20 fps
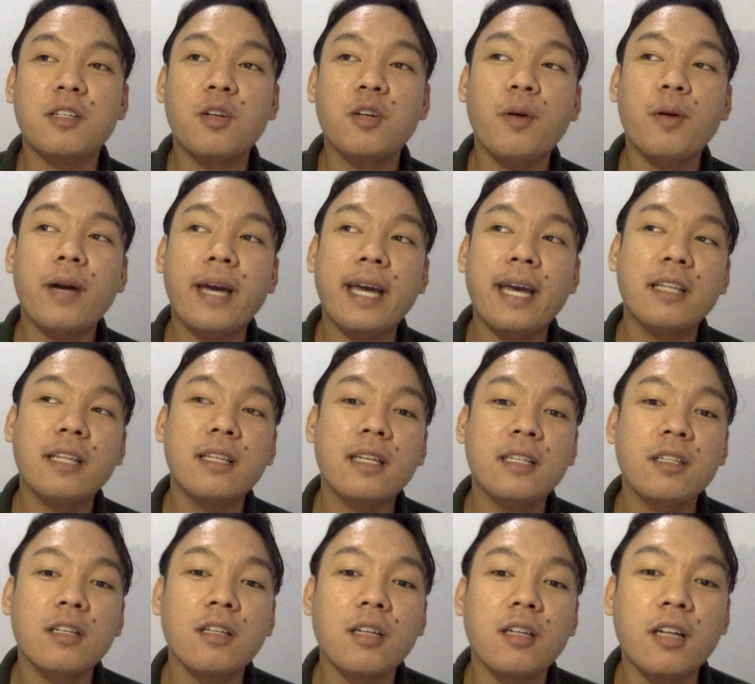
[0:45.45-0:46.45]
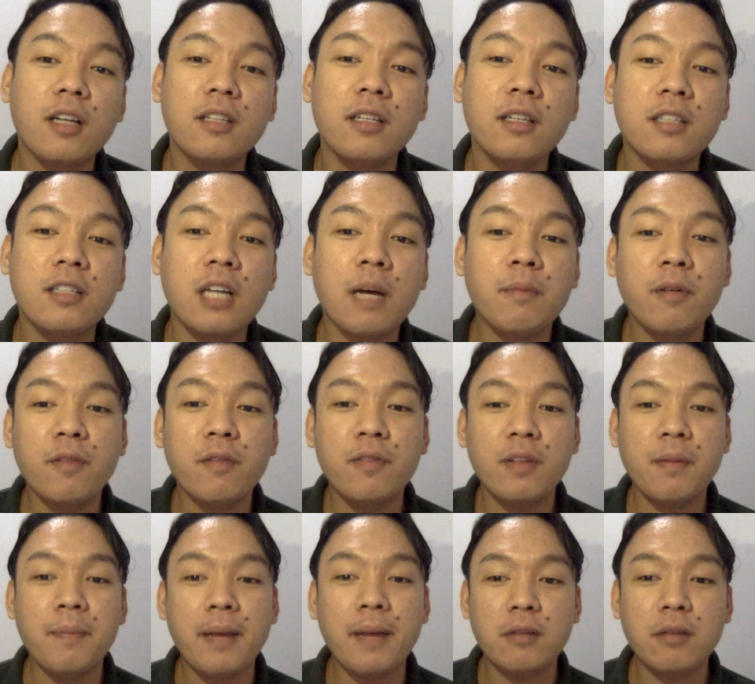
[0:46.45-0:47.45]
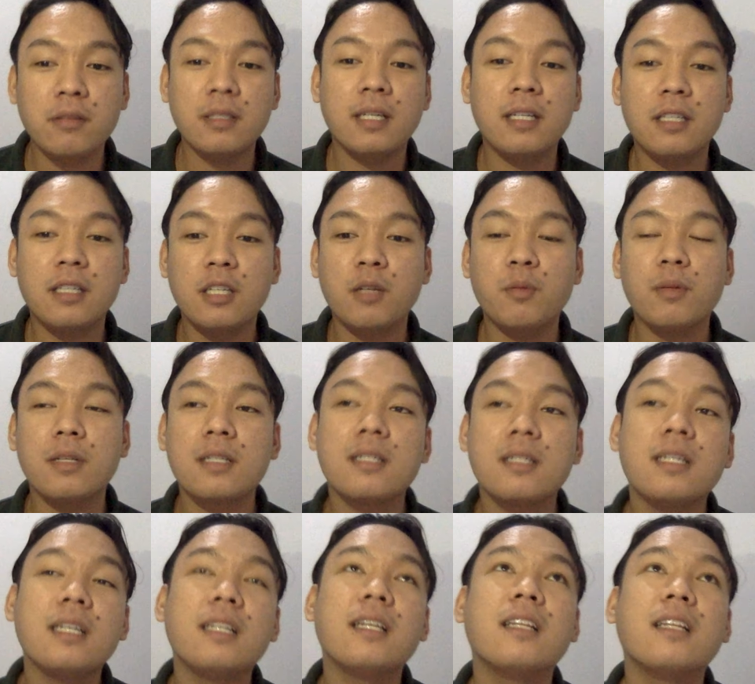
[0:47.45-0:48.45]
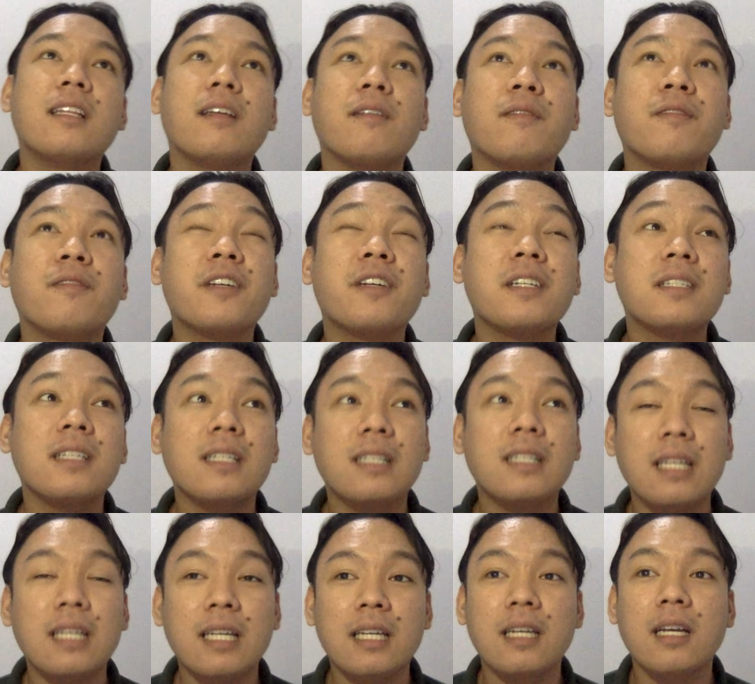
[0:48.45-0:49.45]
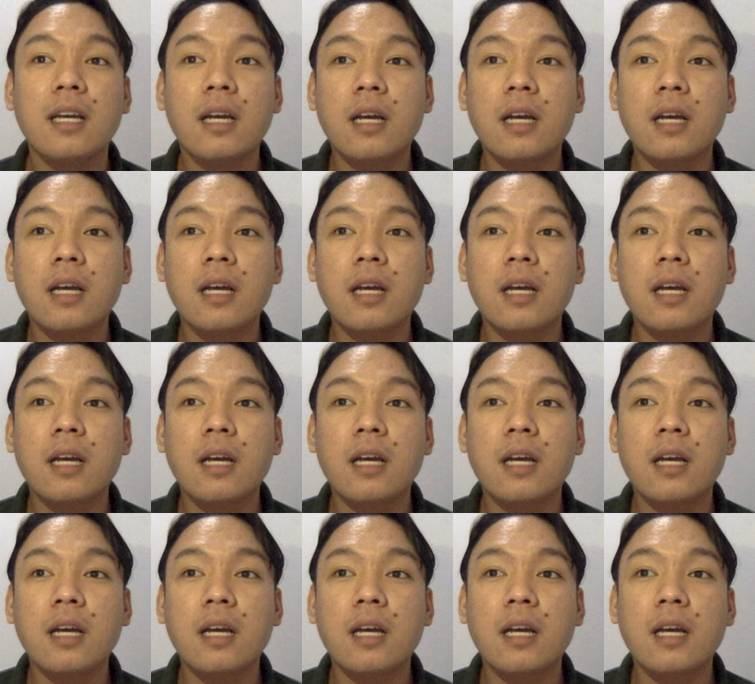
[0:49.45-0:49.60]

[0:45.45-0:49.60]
ahead at the top of the mountain, you will see the diversity